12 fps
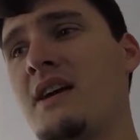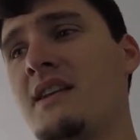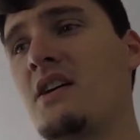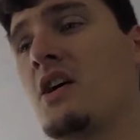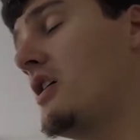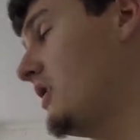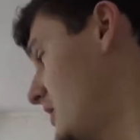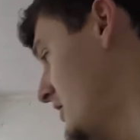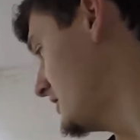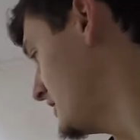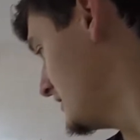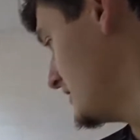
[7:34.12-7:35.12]
at all.
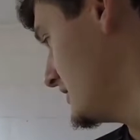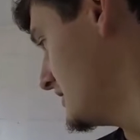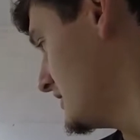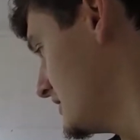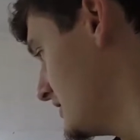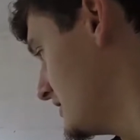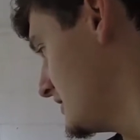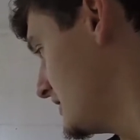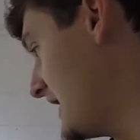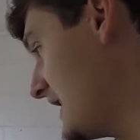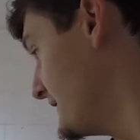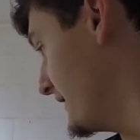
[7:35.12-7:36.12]

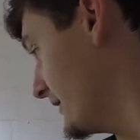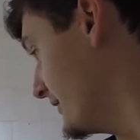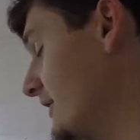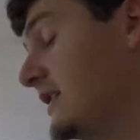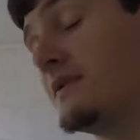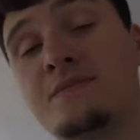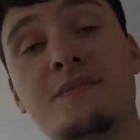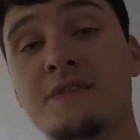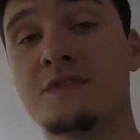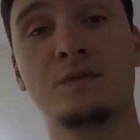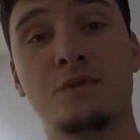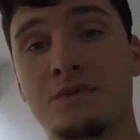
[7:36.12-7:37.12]
I know, it was
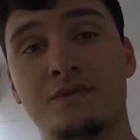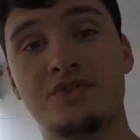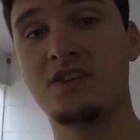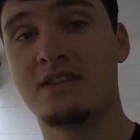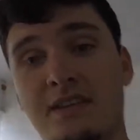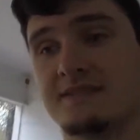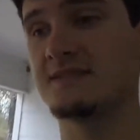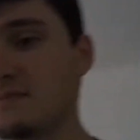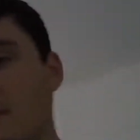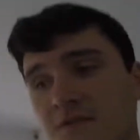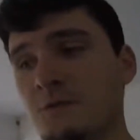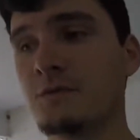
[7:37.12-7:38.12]
miserable. She thinks it's
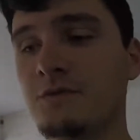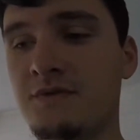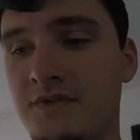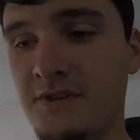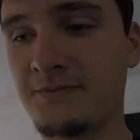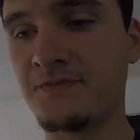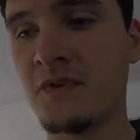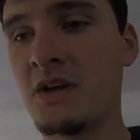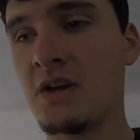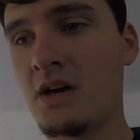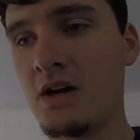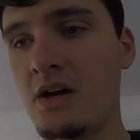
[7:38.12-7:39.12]
miserable. So
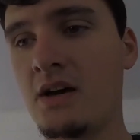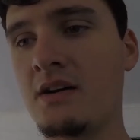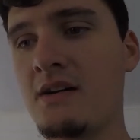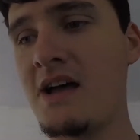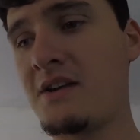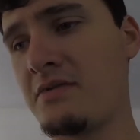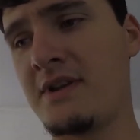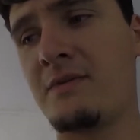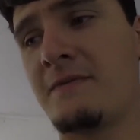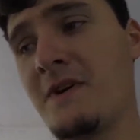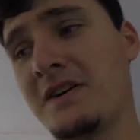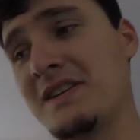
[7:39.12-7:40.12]
I don't think we
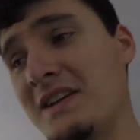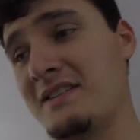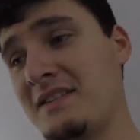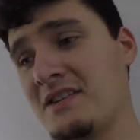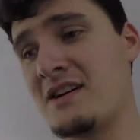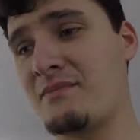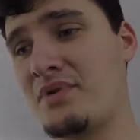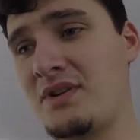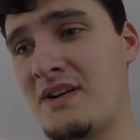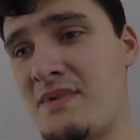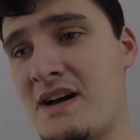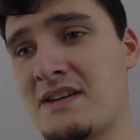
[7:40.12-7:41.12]
fucked anything up putting
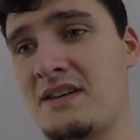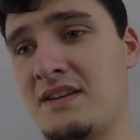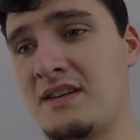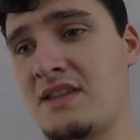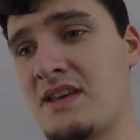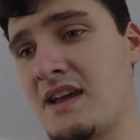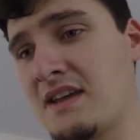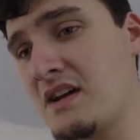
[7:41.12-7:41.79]
it back in, thank